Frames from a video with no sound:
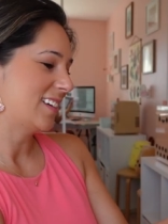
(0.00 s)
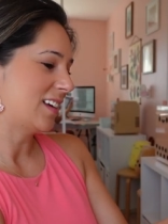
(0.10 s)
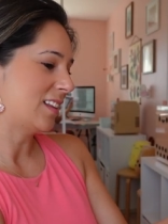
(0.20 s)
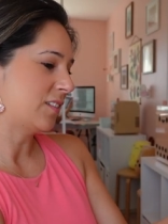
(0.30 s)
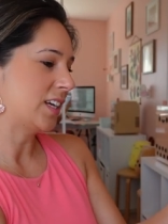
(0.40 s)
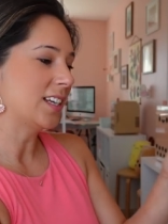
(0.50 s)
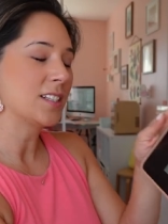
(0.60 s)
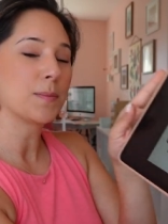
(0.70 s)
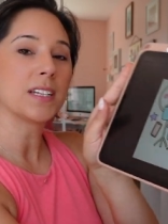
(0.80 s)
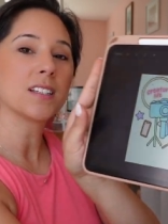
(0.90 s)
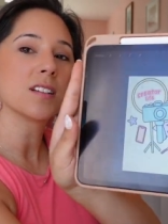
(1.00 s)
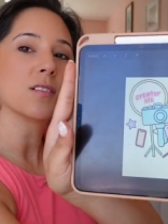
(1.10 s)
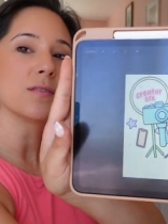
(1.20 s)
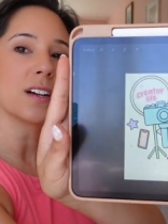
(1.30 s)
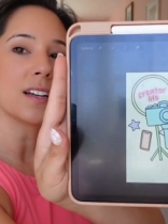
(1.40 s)
I love it. It's been so
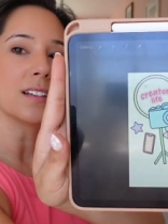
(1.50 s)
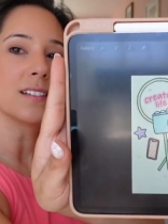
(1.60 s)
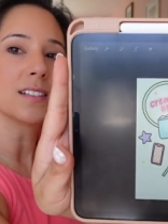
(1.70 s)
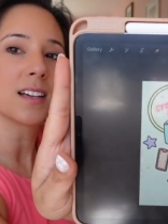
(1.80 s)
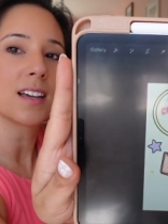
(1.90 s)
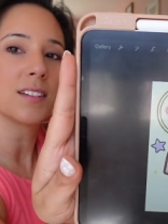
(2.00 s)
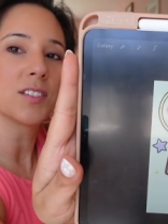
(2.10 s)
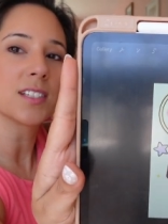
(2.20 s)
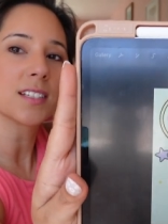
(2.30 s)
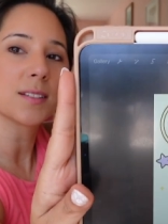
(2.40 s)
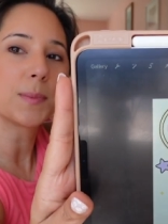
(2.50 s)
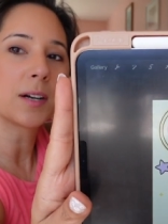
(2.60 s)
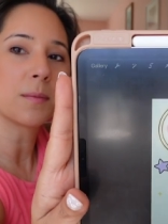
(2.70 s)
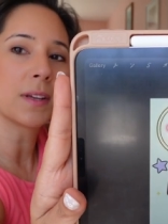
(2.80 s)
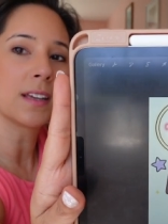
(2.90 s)
fun to kind of just
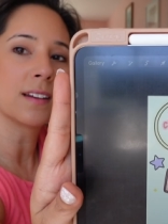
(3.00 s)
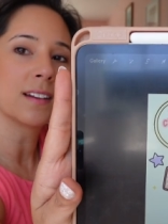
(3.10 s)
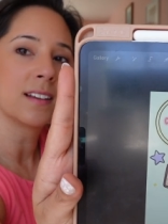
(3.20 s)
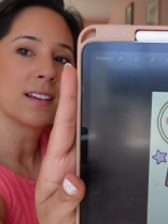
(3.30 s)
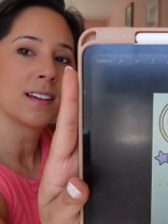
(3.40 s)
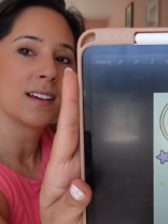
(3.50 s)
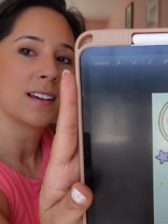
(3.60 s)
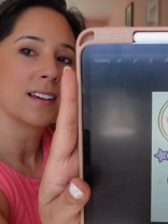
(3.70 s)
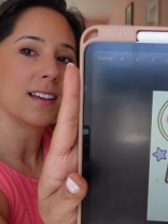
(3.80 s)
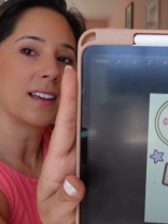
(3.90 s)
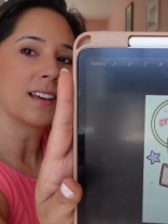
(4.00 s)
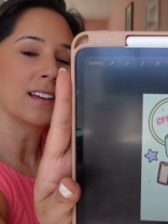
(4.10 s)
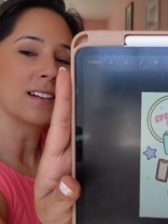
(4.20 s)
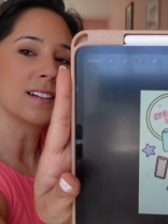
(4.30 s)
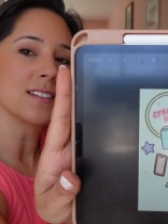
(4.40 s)
experiment
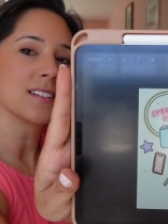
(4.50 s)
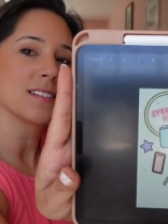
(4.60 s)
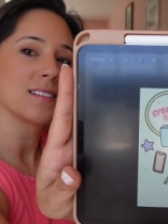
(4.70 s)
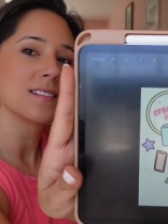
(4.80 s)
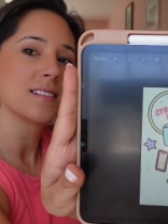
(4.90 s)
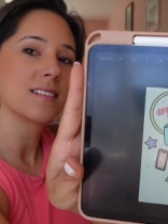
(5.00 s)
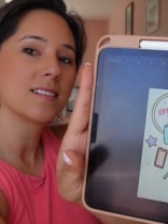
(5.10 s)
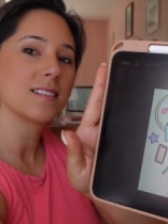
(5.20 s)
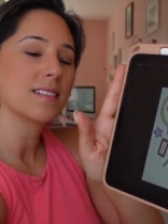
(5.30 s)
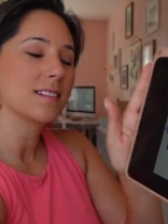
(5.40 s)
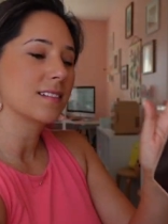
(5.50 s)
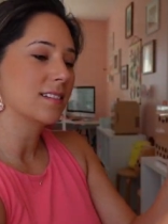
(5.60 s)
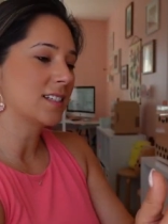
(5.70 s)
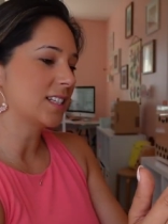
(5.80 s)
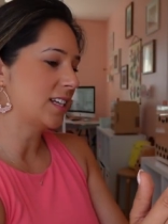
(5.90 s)
and
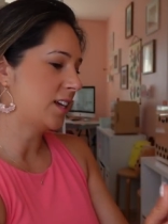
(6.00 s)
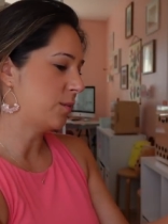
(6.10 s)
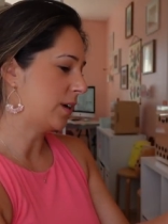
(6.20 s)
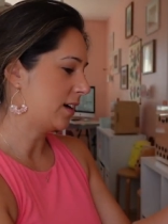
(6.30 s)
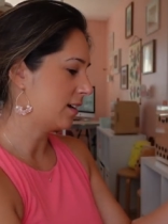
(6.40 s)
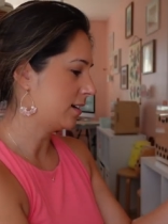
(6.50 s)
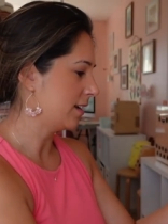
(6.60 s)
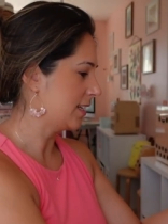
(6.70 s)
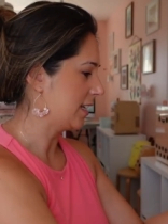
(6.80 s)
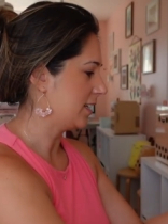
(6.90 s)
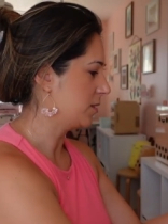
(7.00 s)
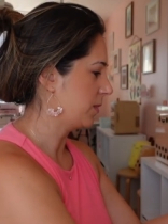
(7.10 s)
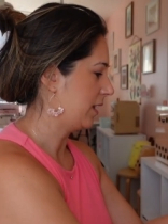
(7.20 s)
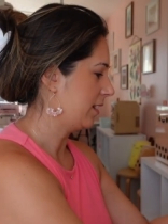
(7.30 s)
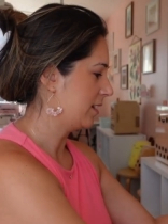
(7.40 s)
see where it takes
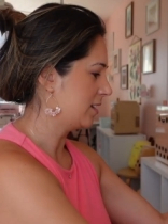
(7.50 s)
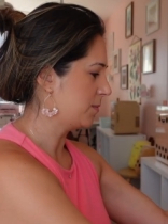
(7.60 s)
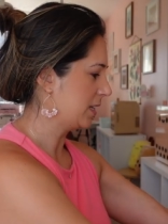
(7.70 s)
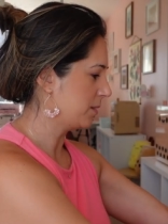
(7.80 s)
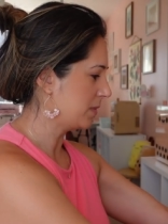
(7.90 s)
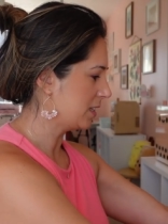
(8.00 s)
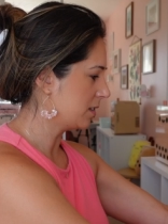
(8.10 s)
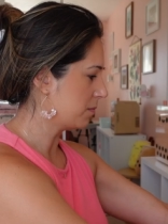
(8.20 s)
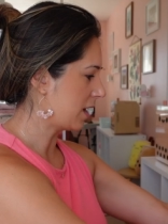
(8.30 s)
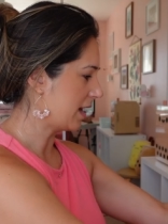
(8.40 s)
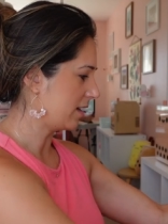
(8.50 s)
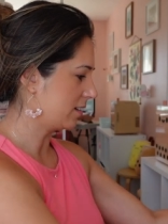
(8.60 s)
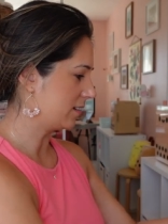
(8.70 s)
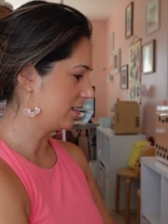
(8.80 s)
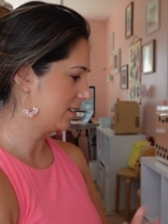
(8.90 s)
me. It just makes me
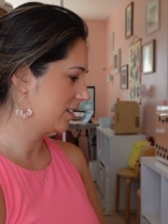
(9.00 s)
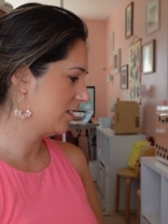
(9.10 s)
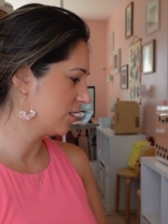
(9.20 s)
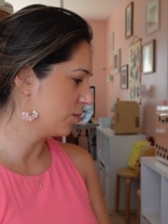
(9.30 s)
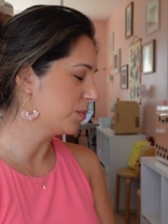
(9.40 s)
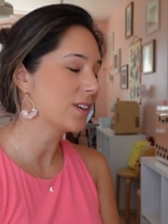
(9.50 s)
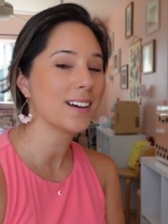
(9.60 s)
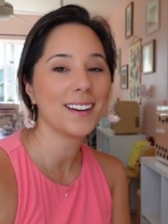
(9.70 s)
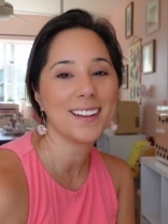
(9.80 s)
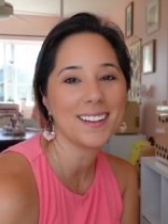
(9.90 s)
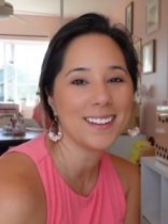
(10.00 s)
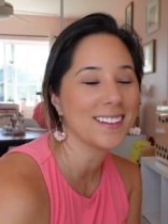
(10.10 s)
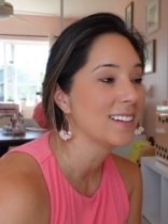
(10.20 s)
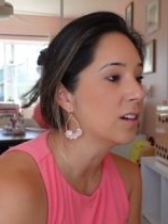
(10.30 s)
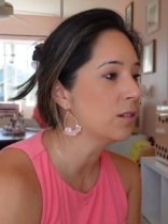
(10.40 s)
smile. It's so pretty.
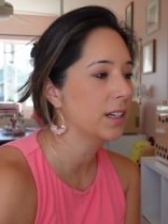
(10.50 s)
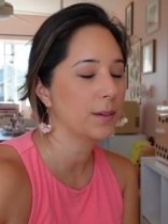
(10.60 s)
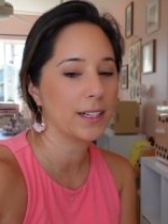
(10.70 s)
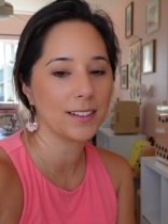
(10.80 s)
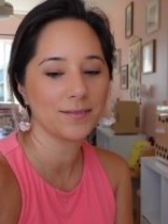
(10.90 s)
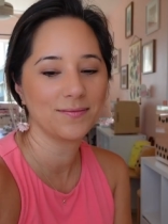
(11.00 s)
Oh, here we go.